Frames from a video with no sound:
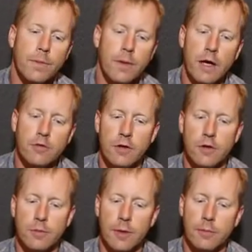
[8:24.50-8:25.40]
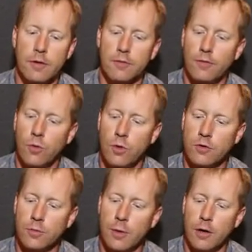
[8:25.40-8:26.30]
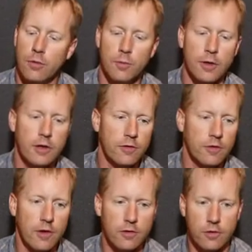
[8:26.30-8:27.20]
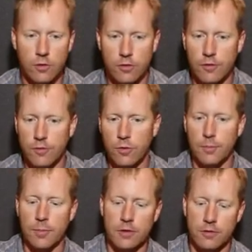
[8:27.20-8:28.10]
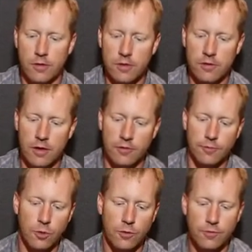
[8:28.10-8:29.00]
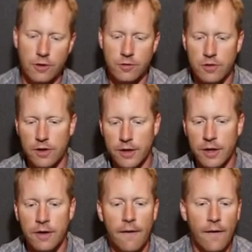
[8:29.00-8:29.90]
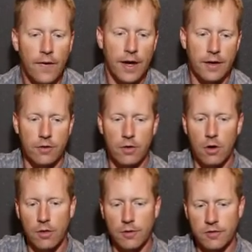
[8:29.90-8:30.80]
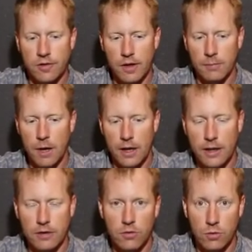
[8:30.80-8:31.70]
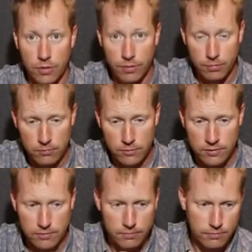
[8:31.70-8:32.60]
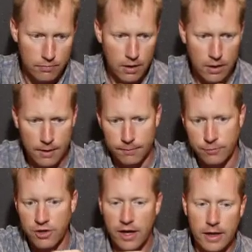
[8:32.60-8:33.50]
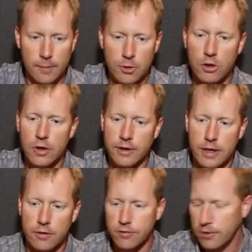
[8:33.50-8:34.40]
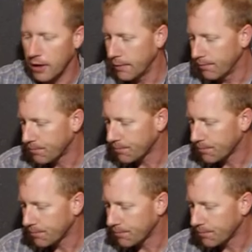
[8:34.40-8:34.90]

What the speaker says: Actually, this might be 4 spiral because this has a cruciform bit. So this has 4 flutes on it, and they're all the same height or diameter on the outside.